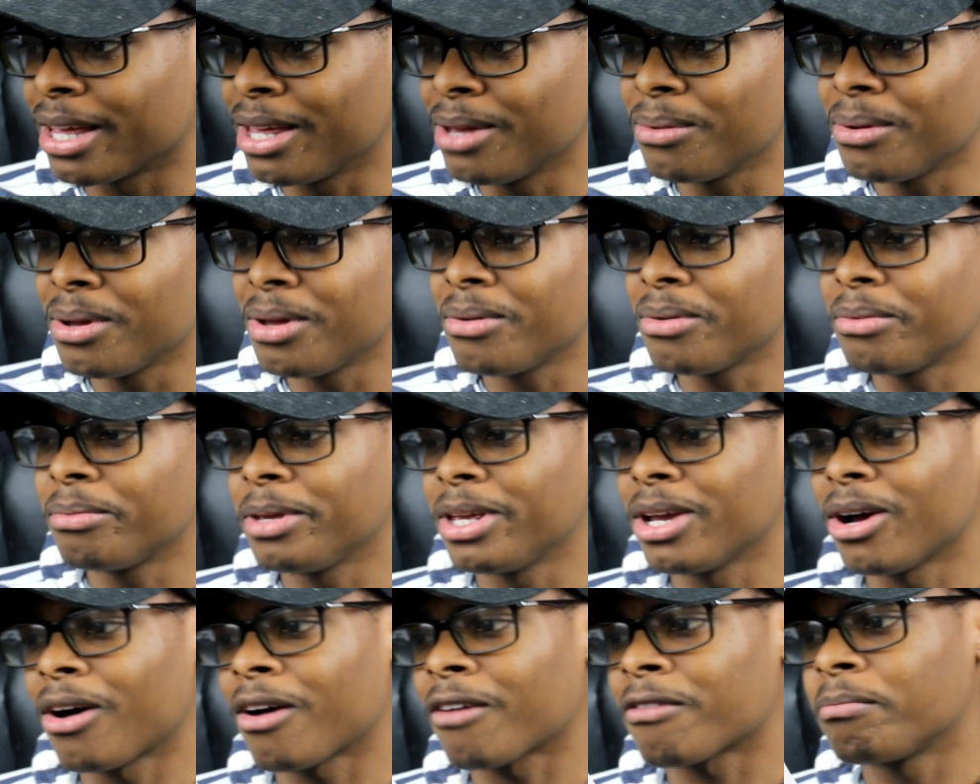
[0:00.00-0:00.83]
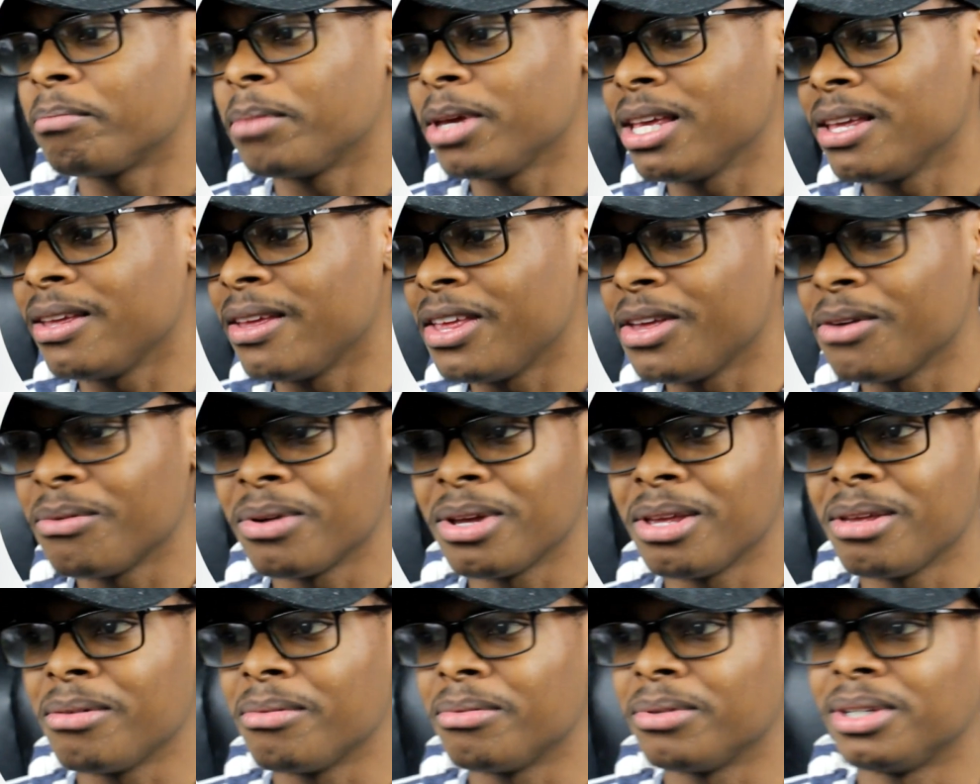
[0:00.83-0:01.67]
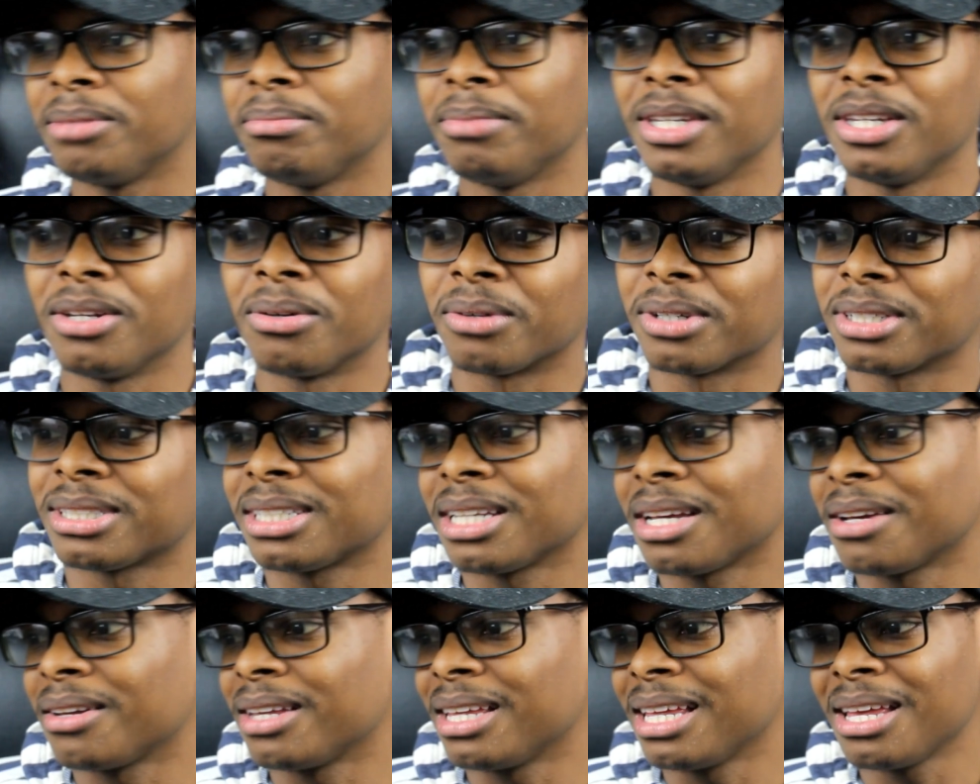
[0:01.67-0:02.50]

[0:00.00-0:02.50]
He would be off beat. He would be doing stuff.